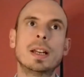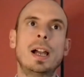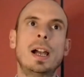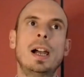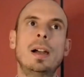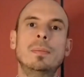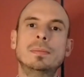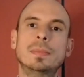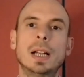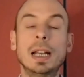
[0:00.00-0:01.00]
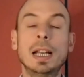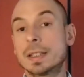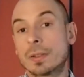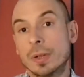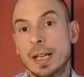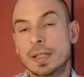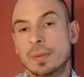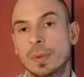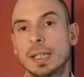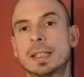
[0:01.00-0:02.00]
at least 3 days
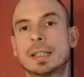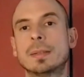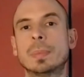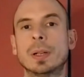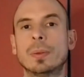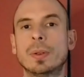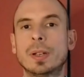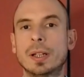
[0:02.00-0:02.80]
a week, but